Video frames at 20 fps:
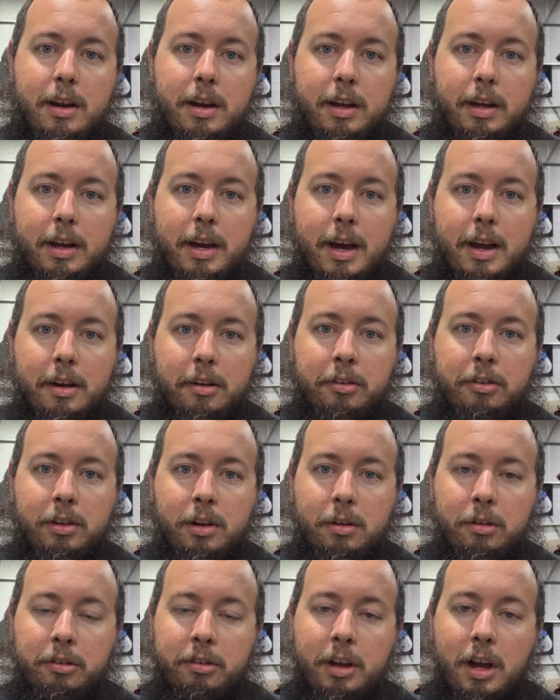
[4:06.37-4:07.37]
and got a
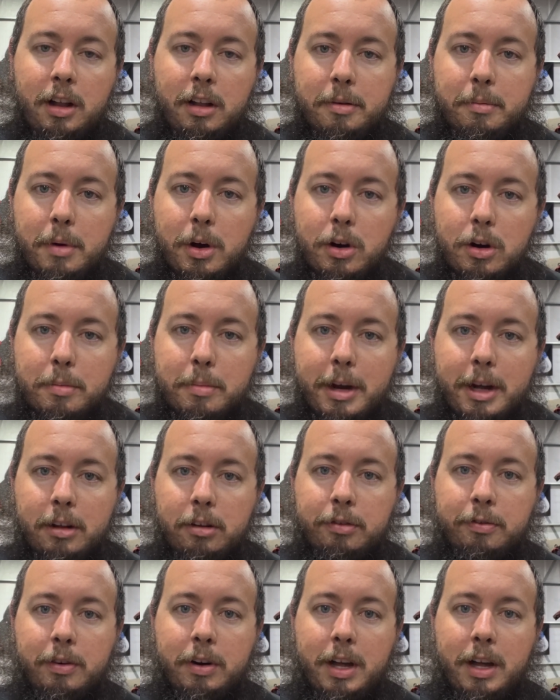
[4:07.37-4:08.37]
set of solid motor
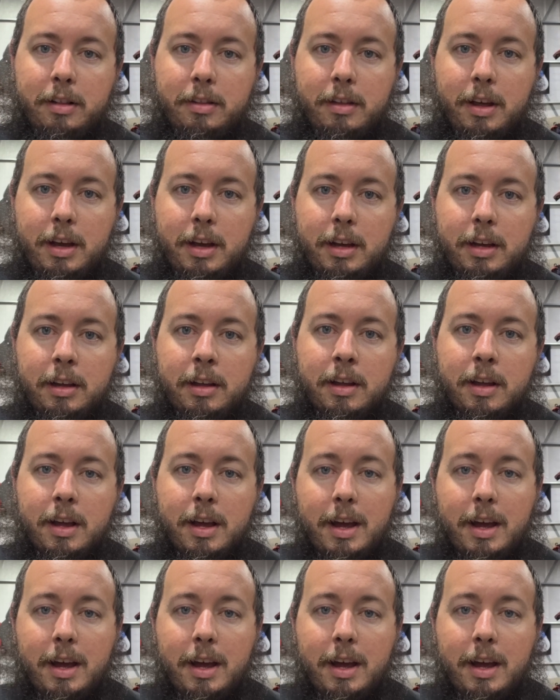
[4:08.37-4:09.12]
mounts for that thing.